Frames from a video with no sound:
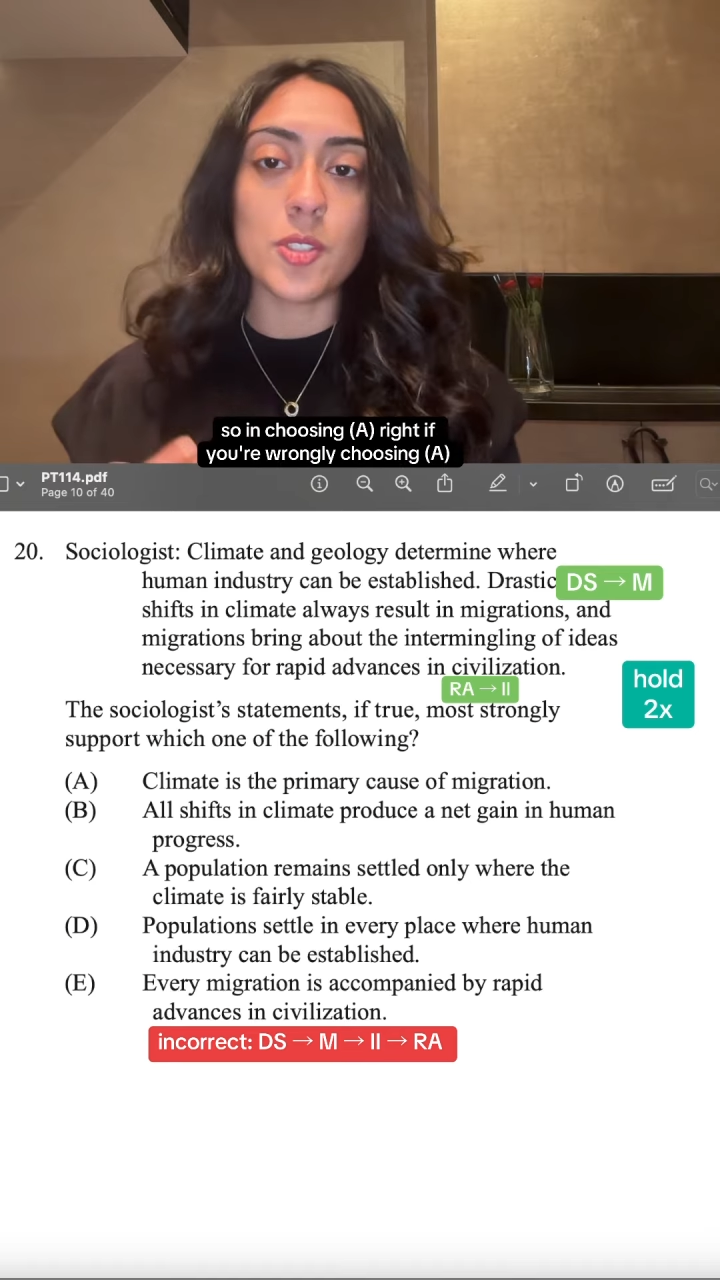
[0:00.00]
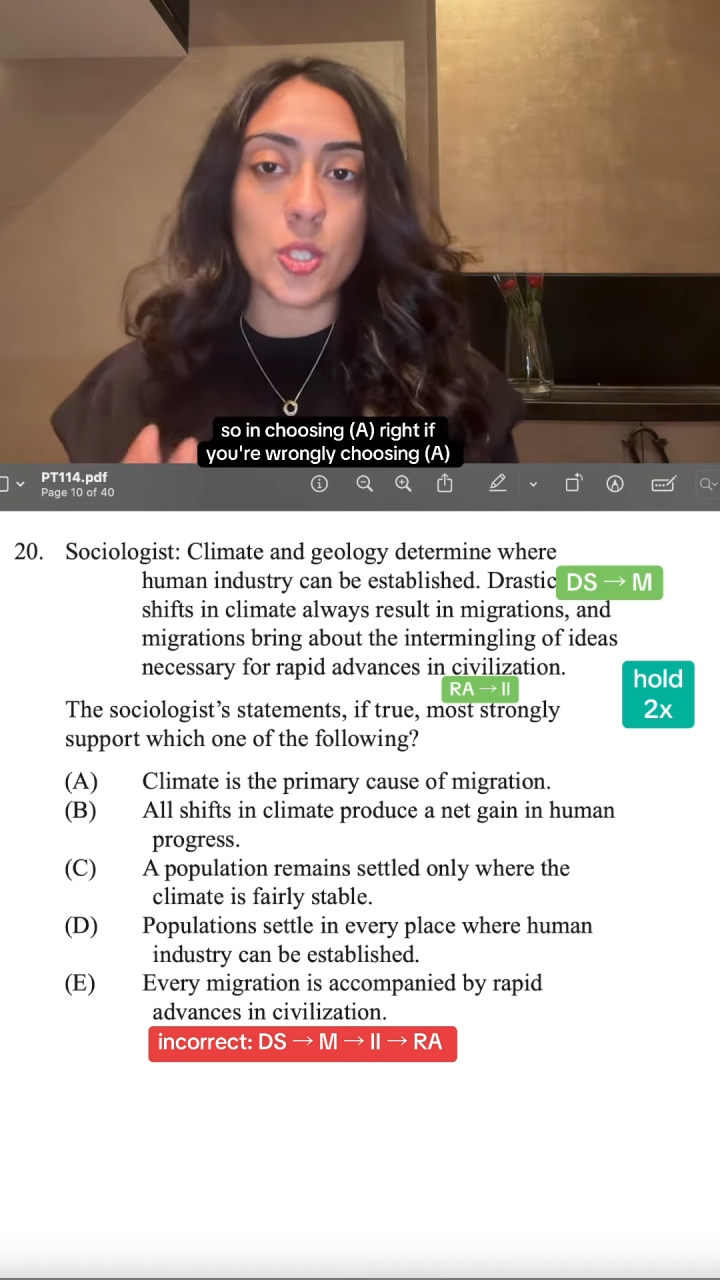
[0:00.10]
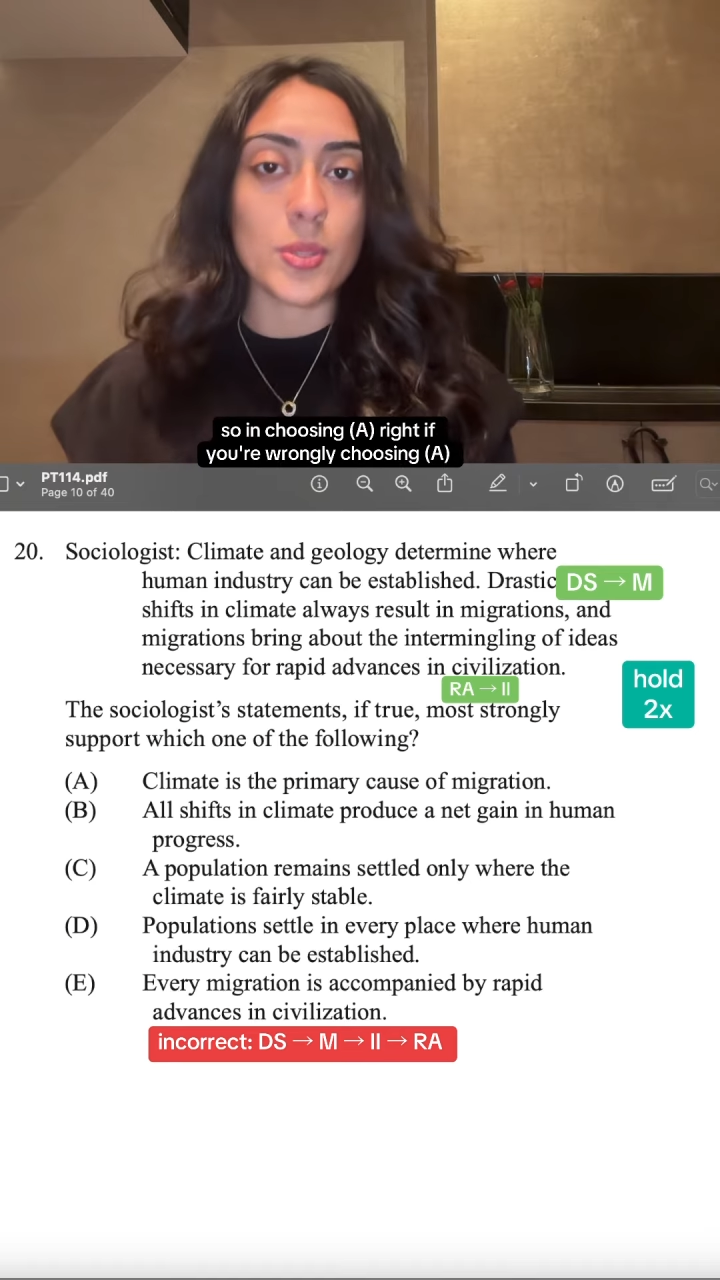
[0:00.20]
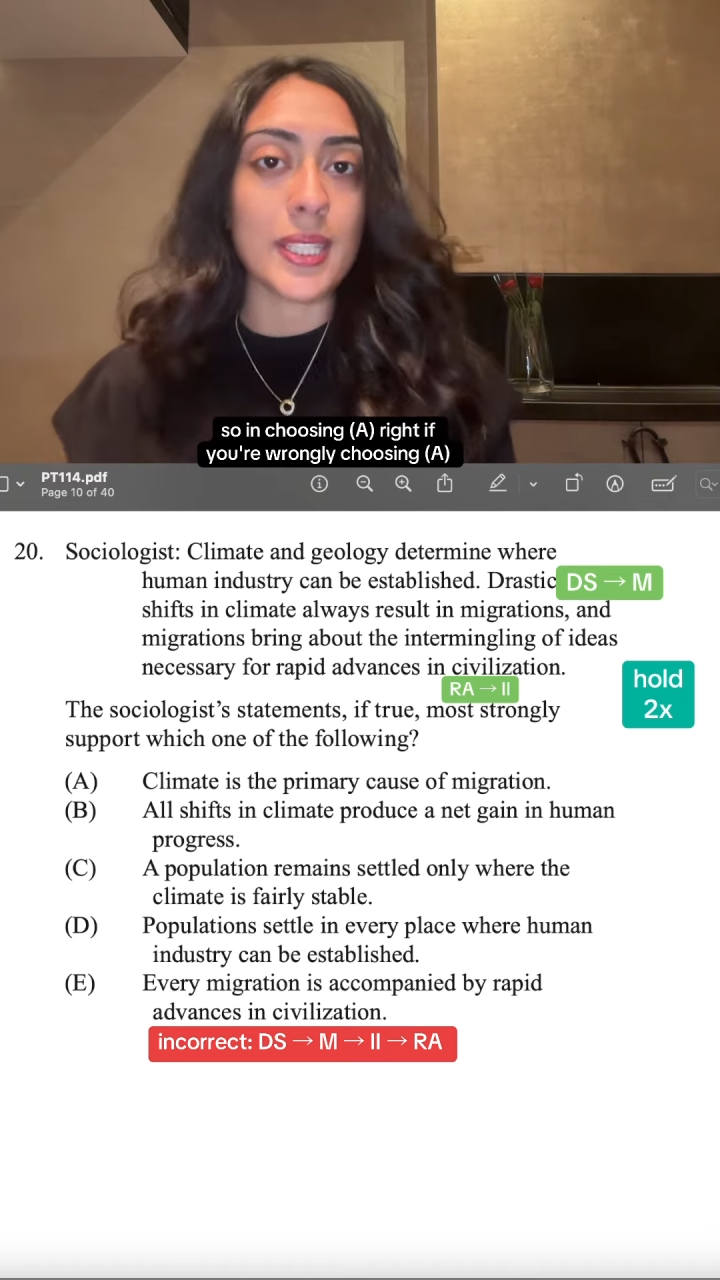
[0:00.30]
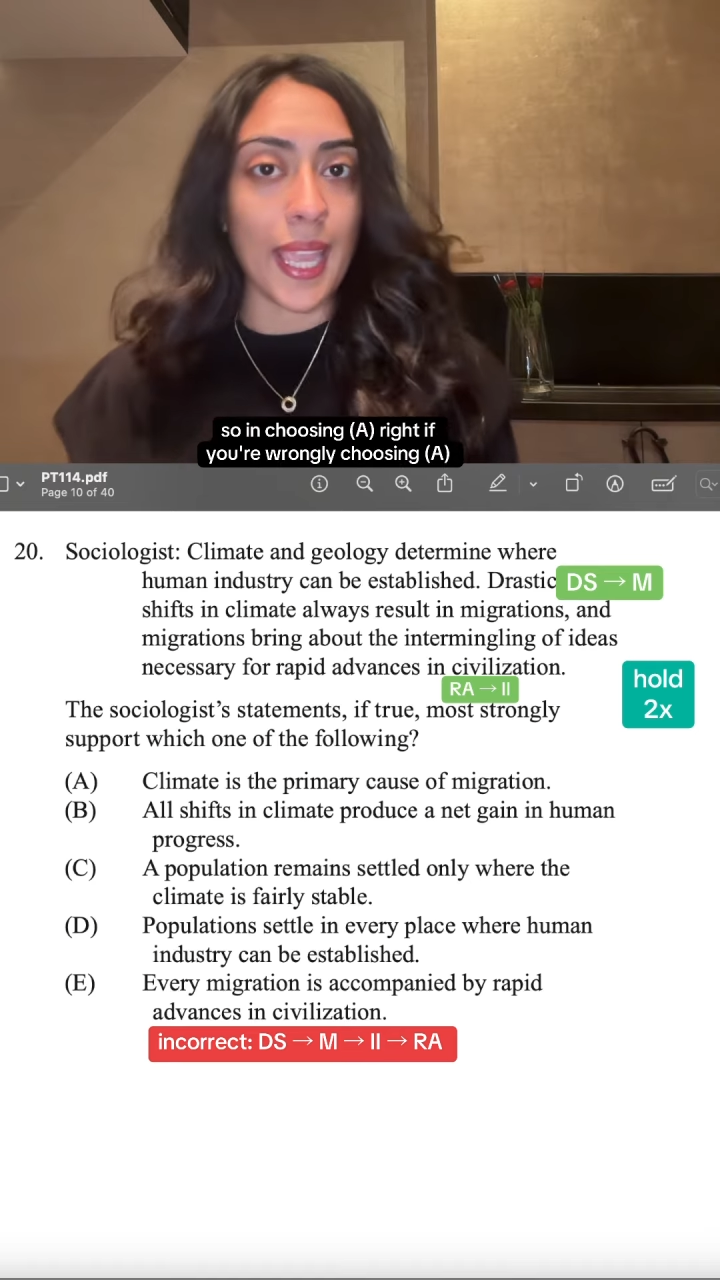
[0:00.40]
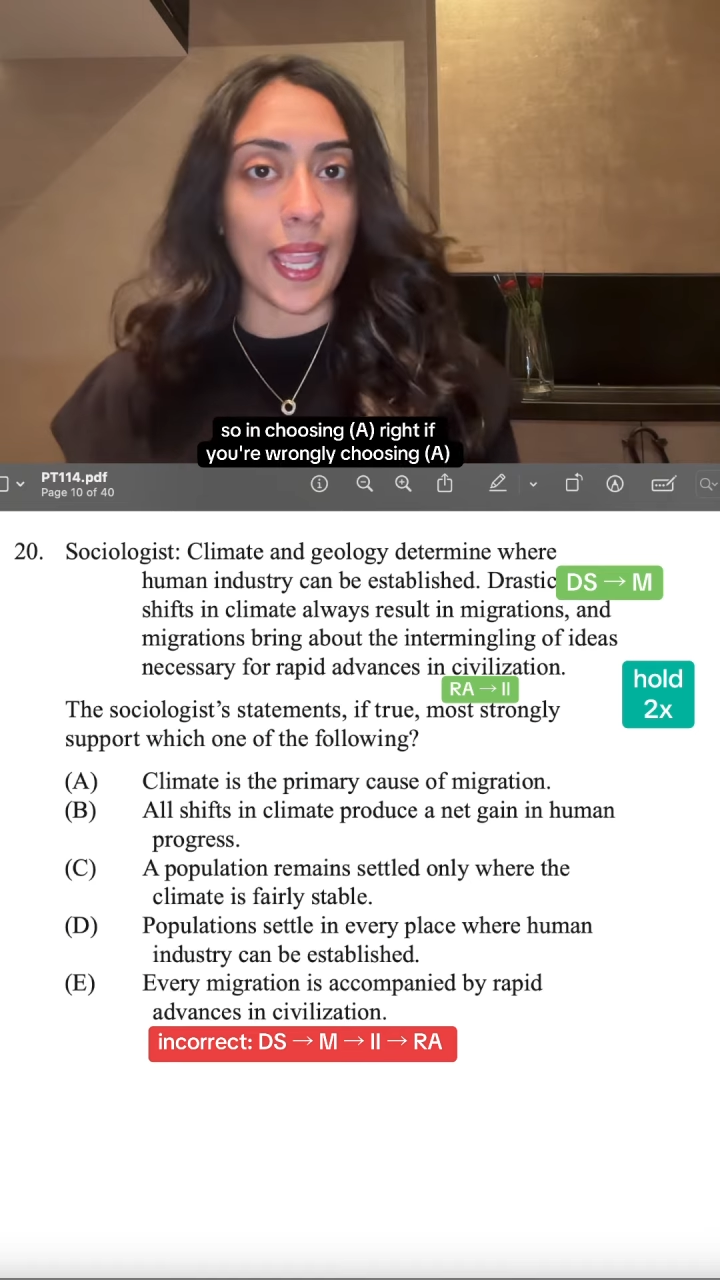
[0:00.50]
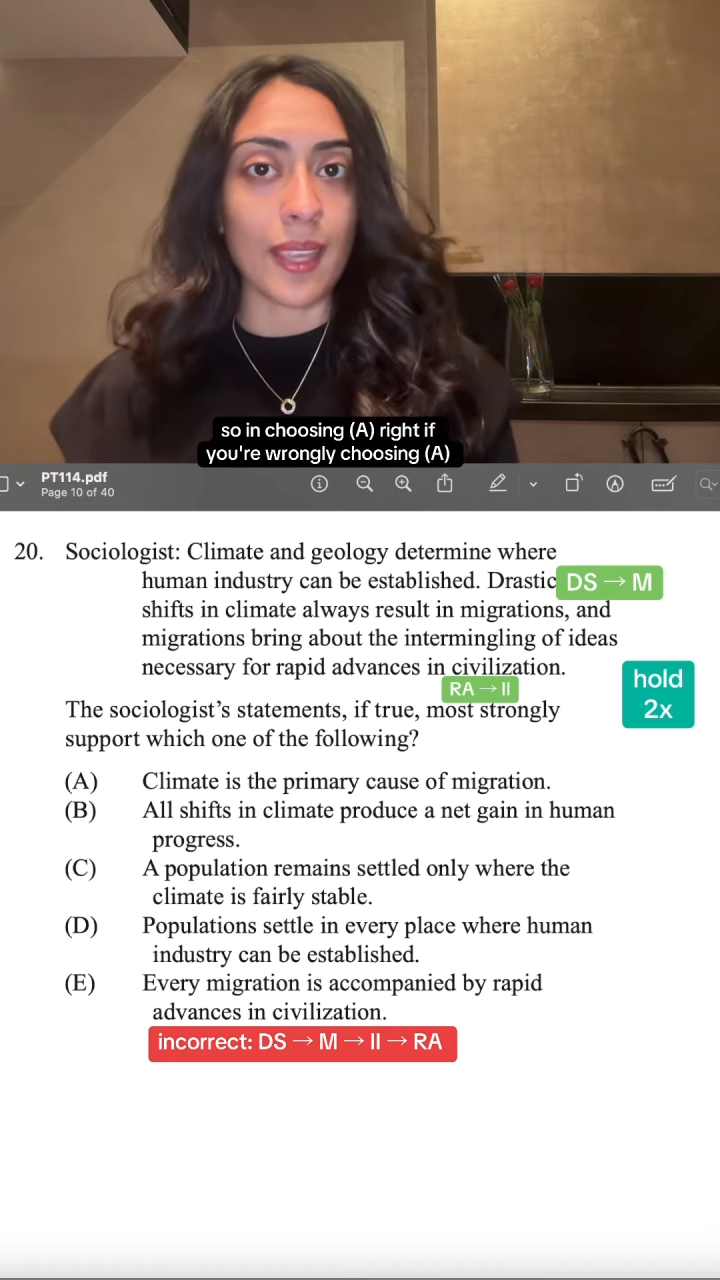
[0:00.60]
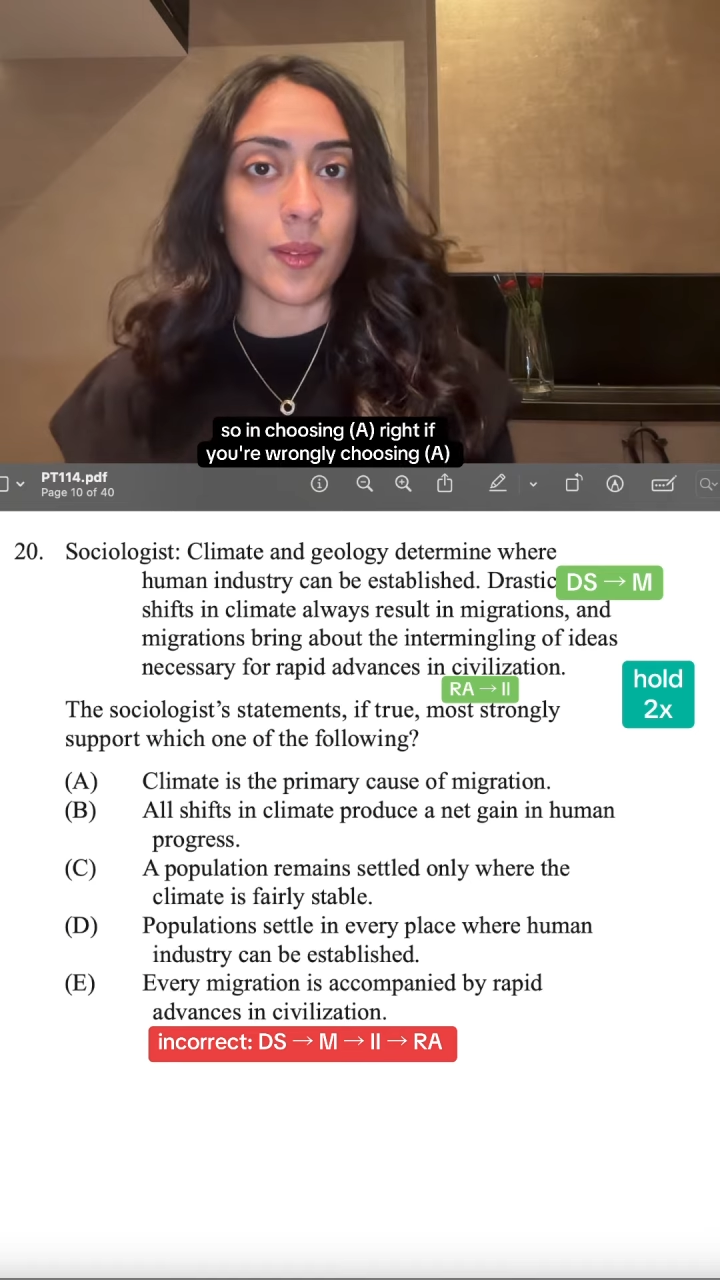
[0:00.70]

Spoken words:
choosing A,